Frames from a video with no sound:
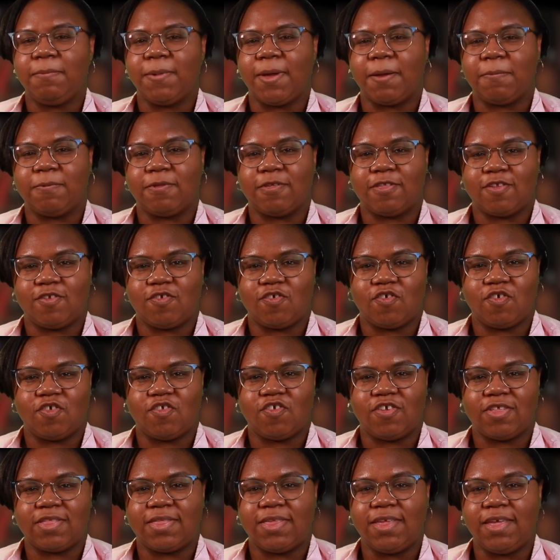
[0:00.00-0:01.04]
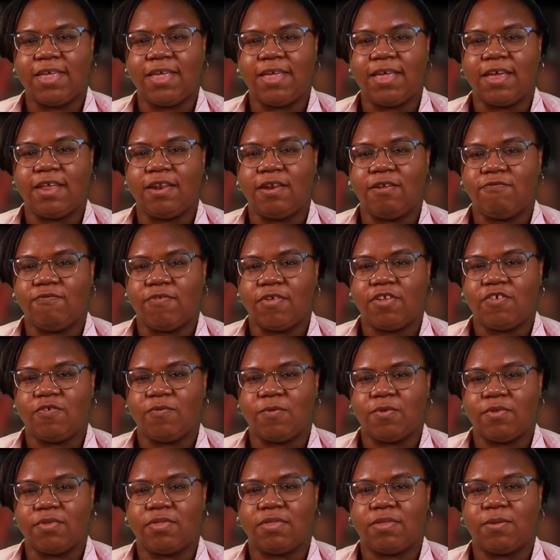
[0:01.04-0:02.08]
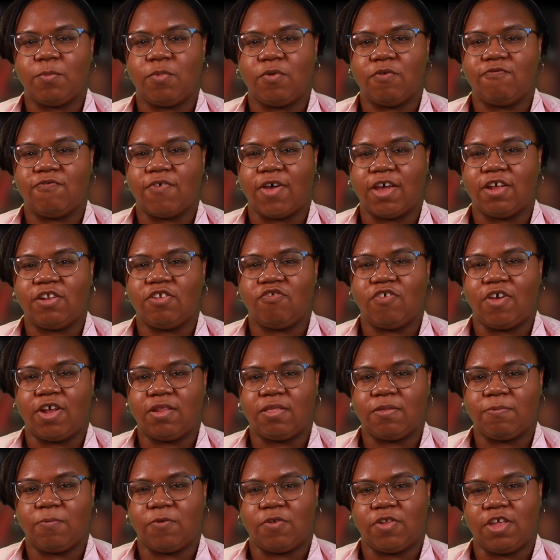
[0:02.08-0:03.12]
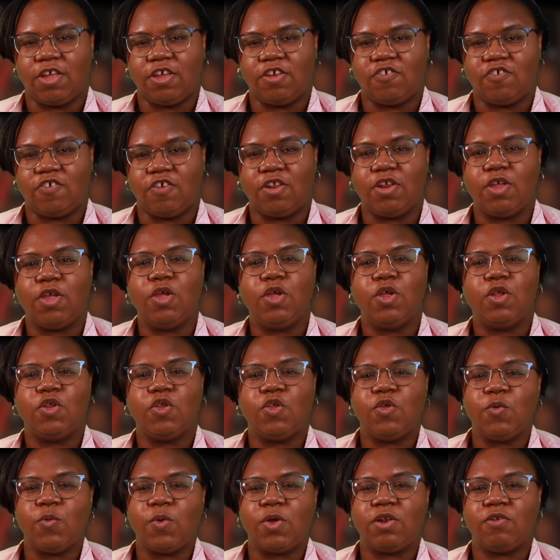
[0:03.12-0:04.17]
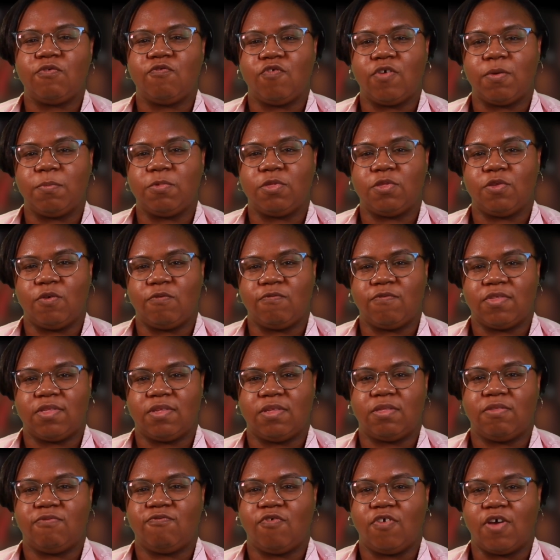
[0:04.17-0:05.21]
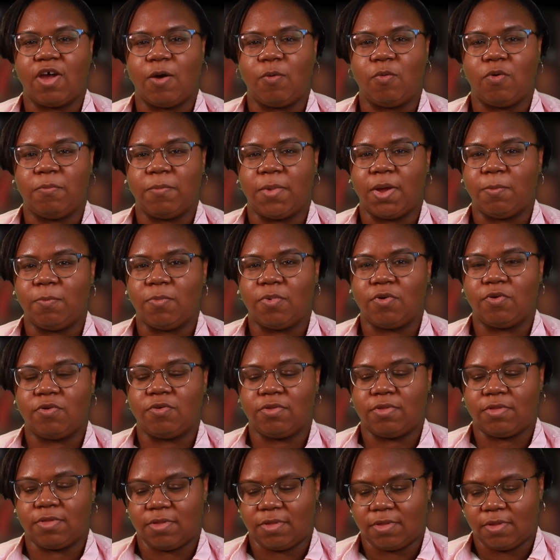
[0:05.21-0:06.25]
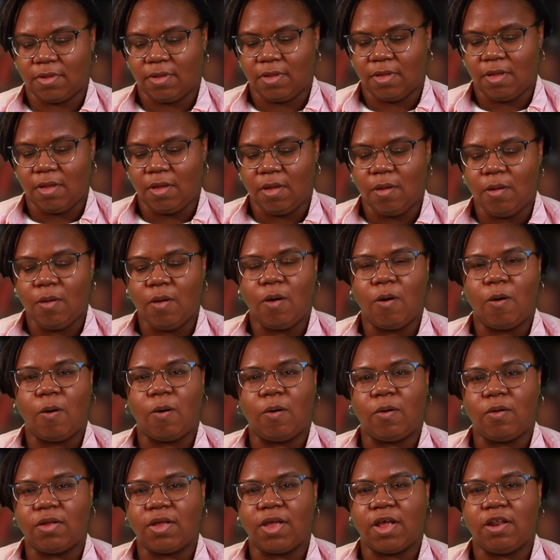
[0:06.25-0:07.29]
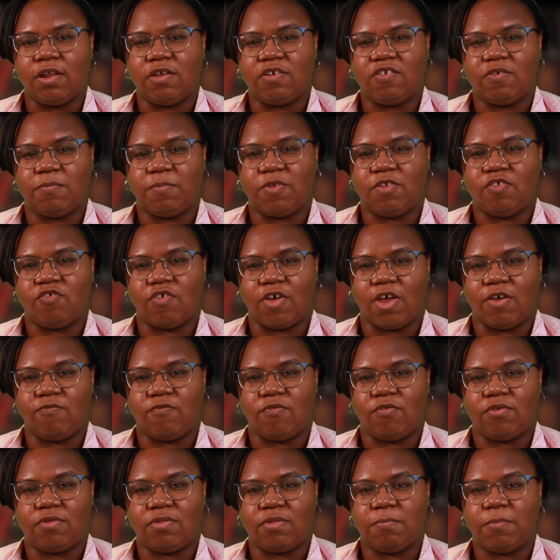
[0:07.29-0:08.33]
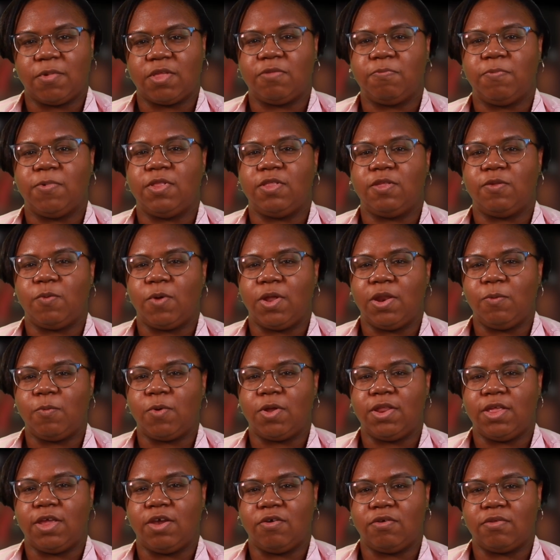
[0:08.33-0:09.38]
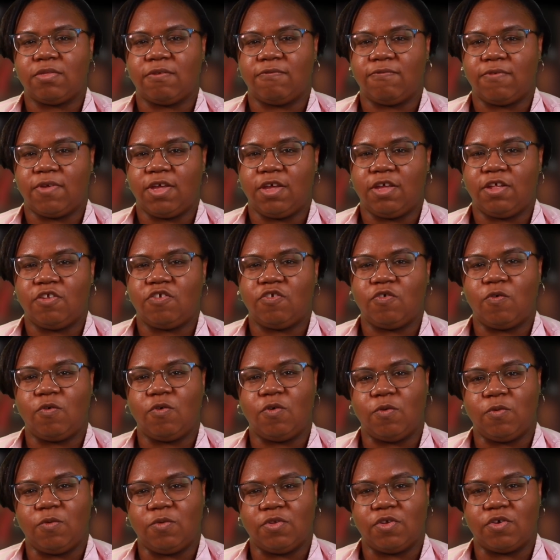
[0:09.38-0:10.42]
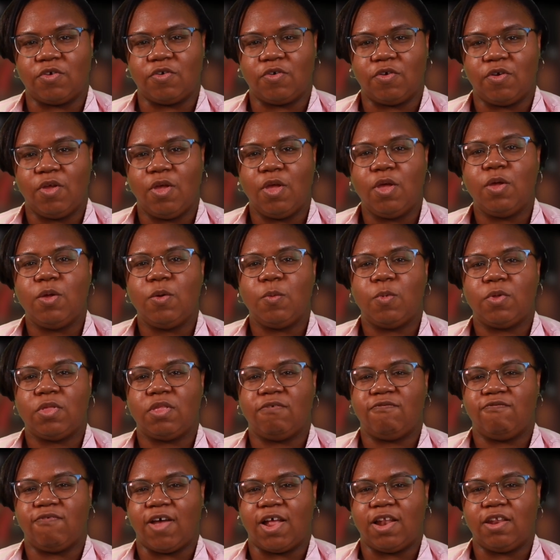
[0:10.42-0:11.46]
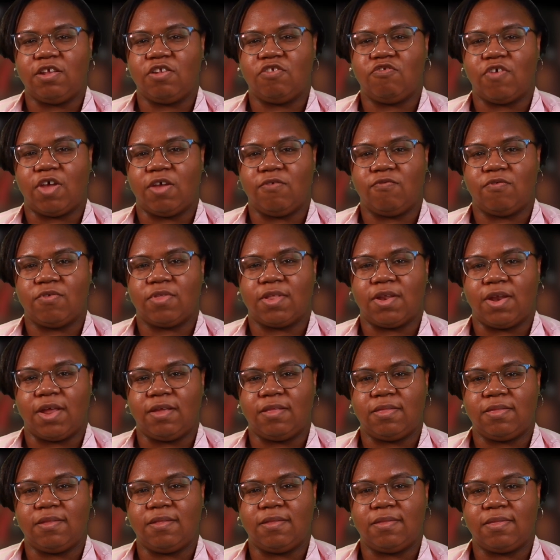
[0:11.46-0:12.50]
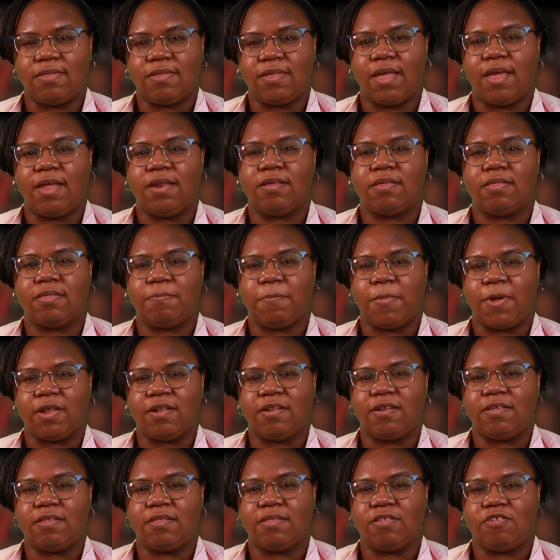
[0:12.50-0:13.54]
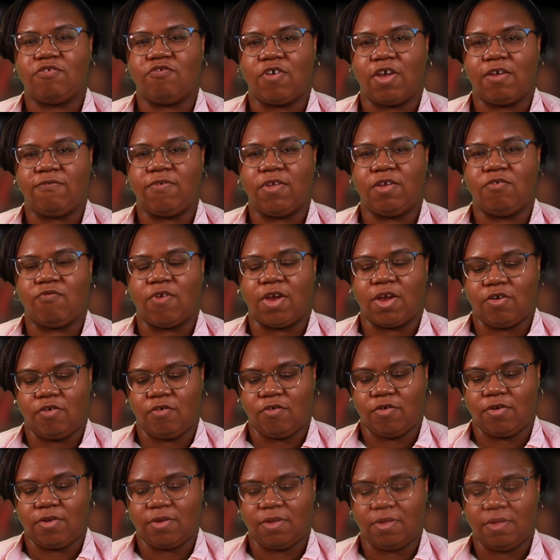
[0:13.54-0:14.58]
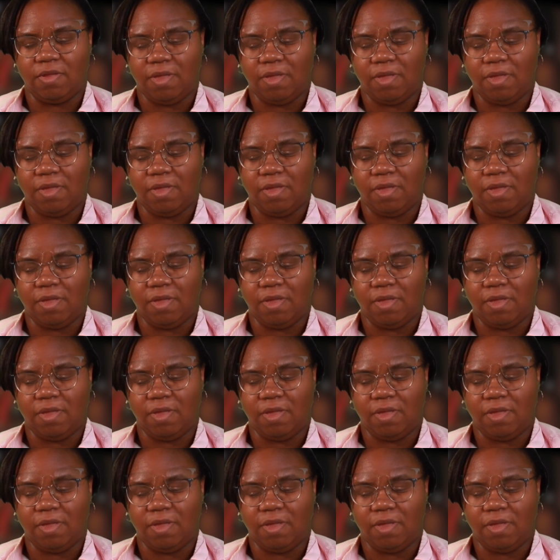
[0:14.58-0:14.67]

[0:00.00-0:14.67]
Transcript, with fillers: Baptist Church is seeking individuals to provide transportation to and from services for our members all eligible drivers must be 21 years of age or older with a valid driver's license and a spotless driving record.